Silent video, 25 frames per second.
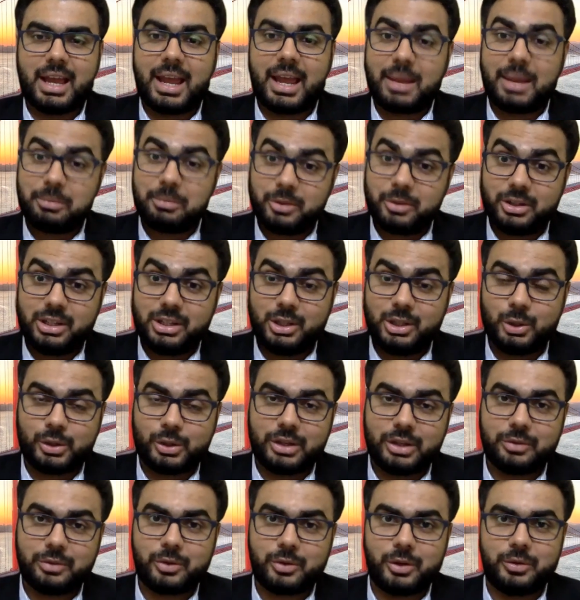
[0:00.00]
I'm really
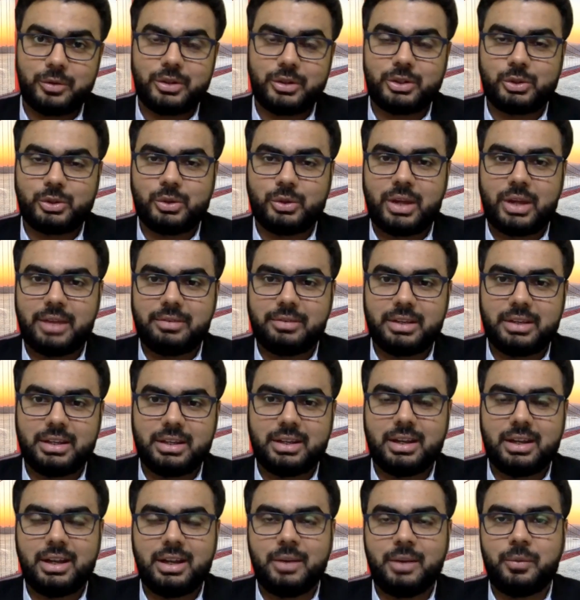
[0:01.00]
looking forward to having
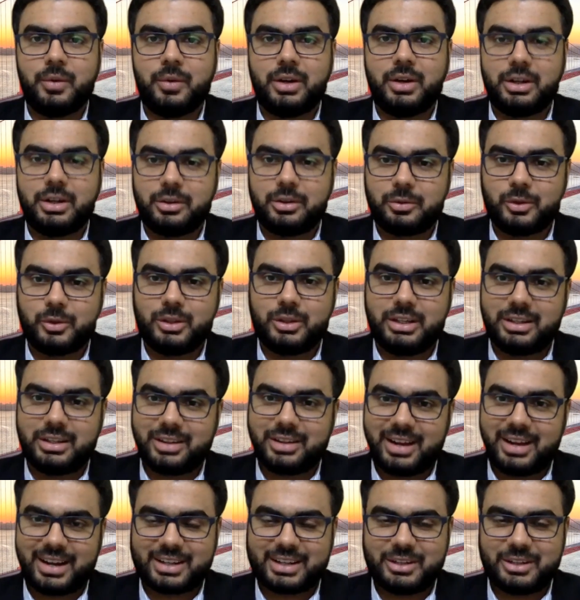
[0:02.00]
a wonderful
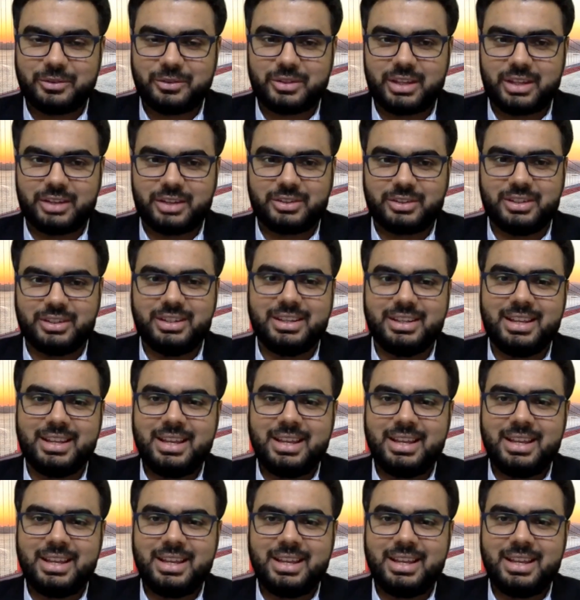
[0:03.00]
interactive session.